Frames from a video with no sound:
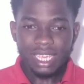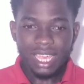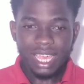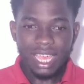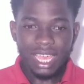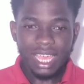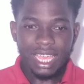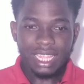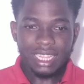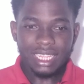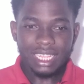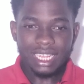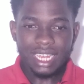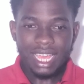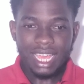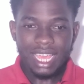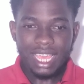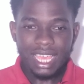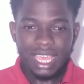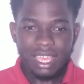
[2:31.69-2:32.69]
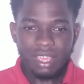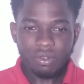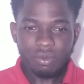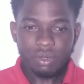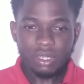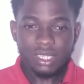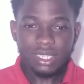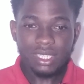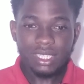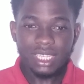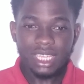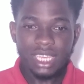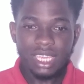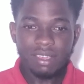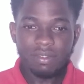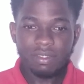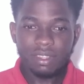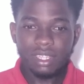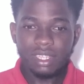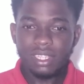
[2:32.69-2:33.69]
uh, did I
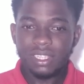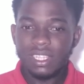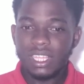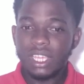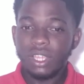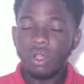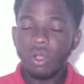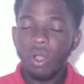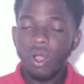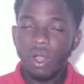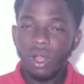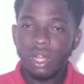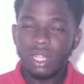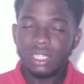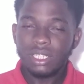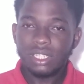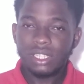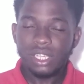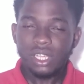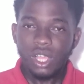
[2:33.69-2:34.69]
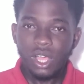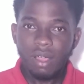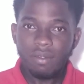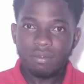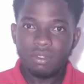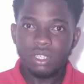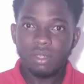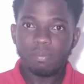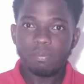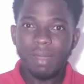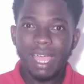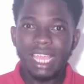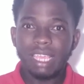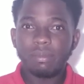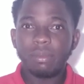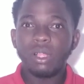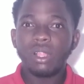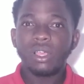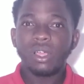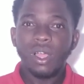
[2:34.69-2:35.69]
receive the call to come to
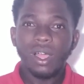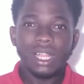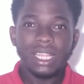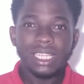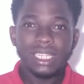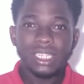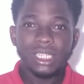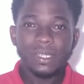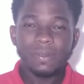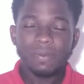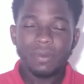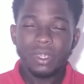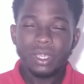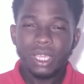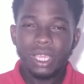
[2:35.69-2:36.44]
Bible college?